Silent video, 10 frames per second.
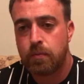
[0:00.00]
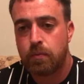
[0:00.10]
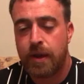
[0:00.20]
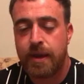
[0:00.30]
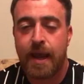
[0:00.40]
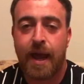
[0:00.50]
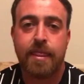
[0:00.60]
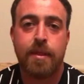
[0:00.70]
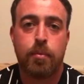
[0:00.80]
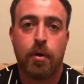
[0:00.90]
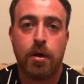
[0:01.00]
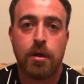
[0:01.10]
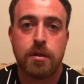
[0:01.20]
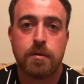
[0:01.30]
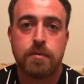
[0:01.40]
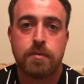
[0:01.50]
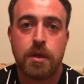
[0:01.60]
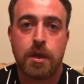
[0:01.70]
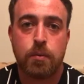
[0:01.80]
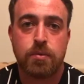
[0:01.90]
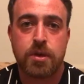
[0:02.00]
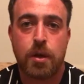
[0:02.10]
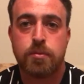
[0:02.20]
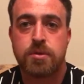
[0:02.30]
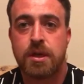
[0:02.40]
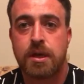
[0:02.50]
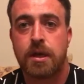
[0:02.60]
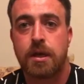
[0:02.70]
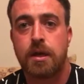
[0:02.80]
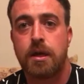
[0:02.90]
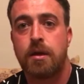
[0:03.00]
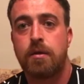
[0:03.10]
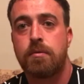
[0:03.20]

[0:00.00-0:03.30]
when they had the ball, it was almost like a